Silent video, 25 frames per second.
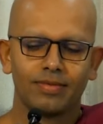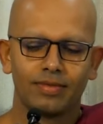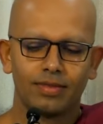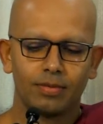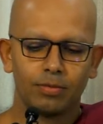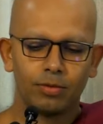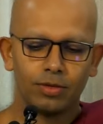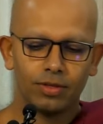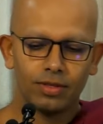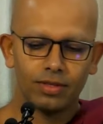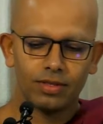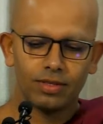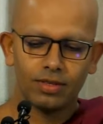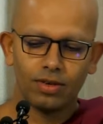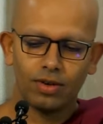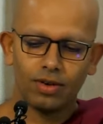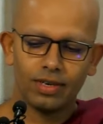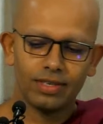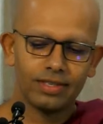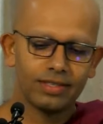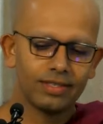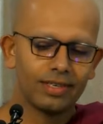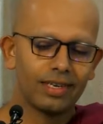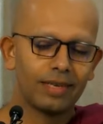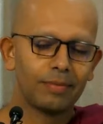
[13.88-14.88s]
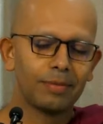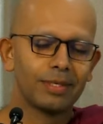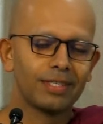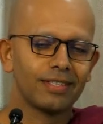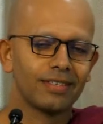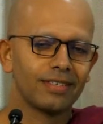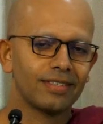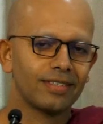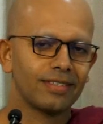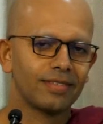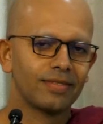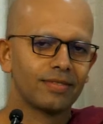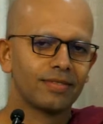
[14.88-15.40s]
The Buddha's knowledge is
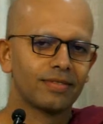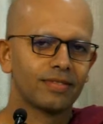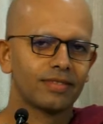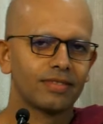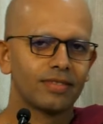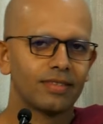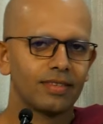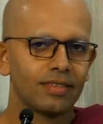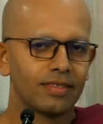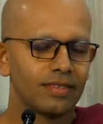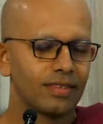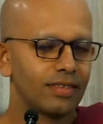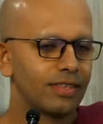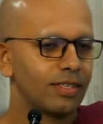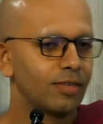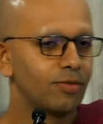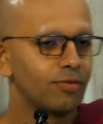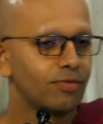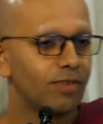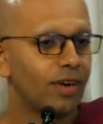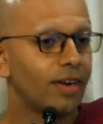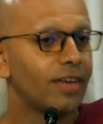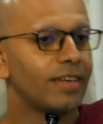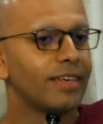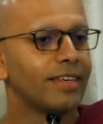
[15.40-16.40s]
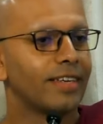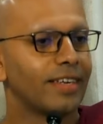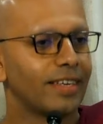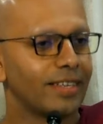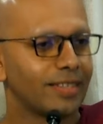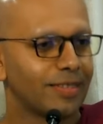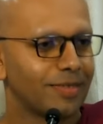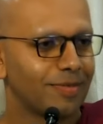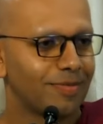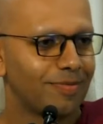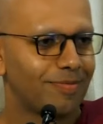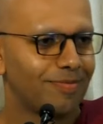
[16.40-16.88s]
limited. It's a new finding.